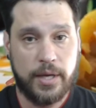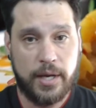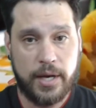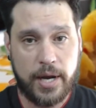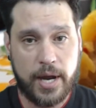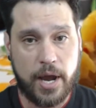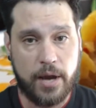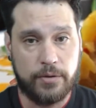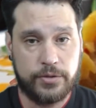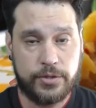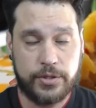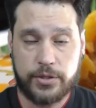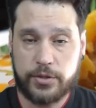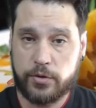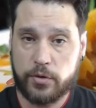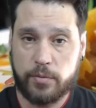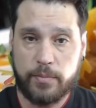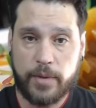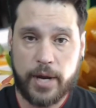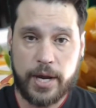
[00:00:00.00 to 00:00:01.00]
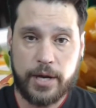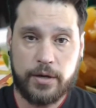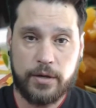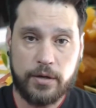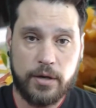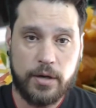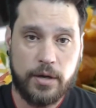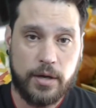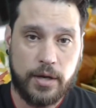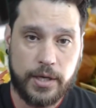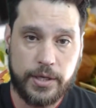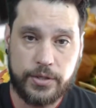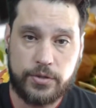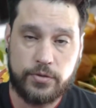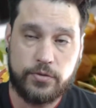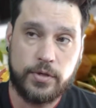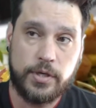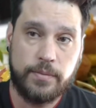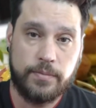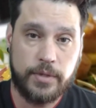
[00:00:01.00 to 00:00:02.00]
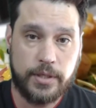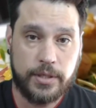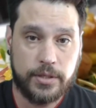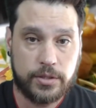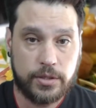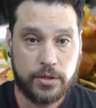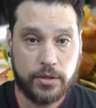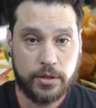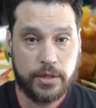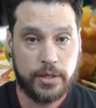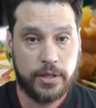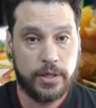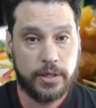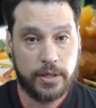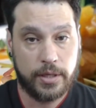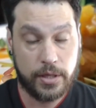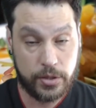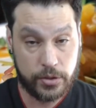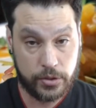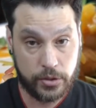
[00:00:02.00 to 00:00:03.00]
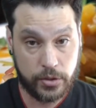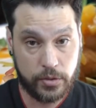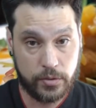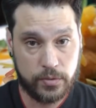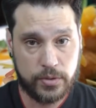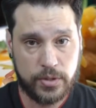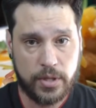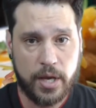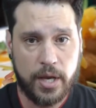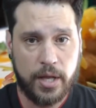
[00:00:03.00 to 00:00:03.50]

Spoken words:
Now, just a reminder, I stream these cooking shows